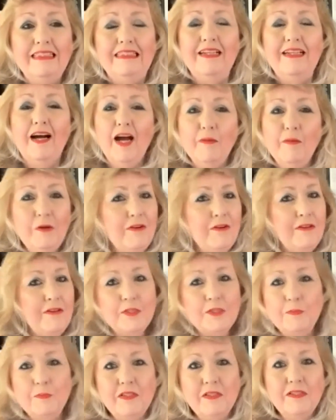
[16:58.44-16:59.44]
I'm going to
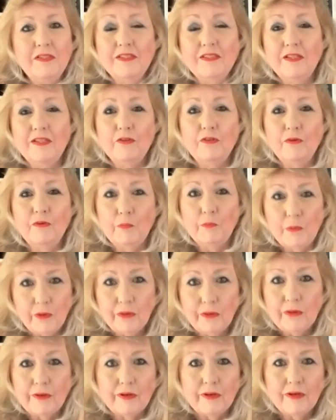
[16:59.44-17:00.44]
spin this into a
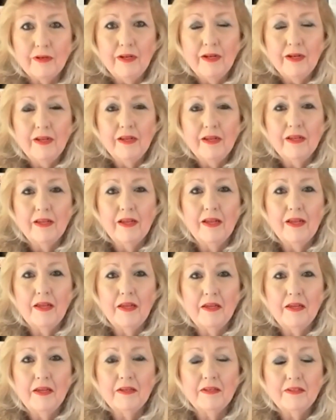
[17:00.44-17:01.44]
murder.
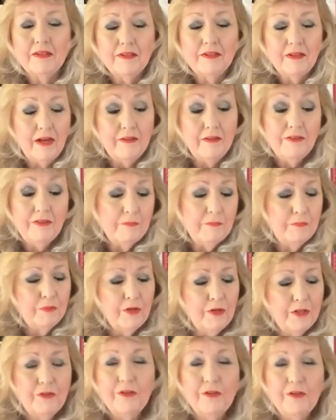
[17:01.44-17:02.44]
And I've had
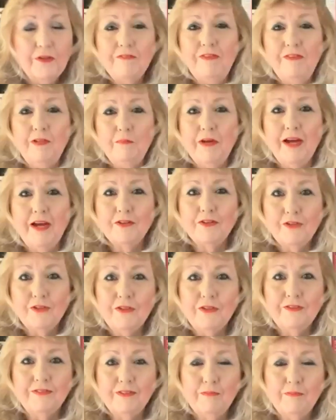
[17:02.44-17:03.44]
pretty good feedback
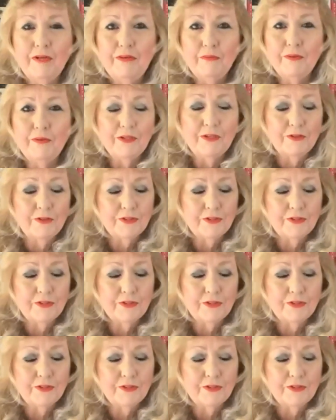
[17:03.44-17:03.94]
too from my readers